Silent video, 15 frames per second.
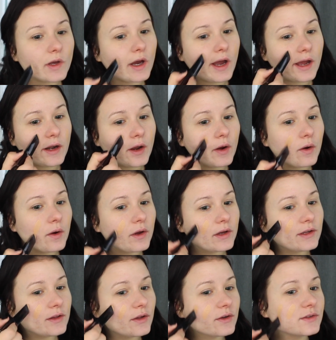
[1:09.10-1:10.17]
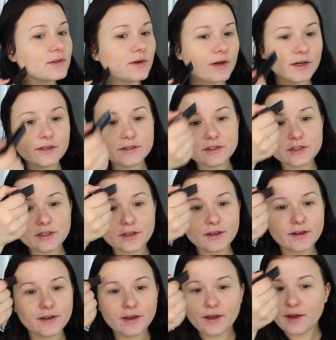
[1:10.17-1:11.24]
I know, it looks orange.
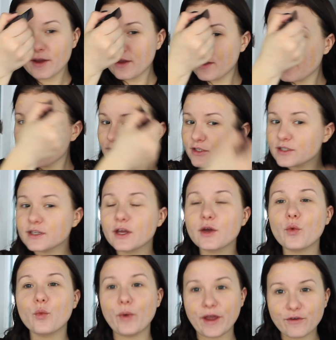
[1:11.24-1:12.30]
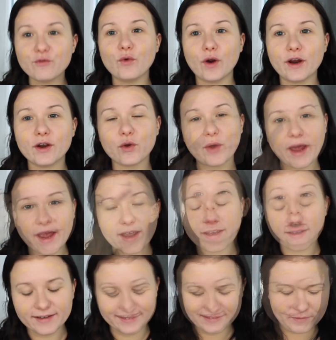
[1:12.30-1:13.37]
Just wait for it, okay?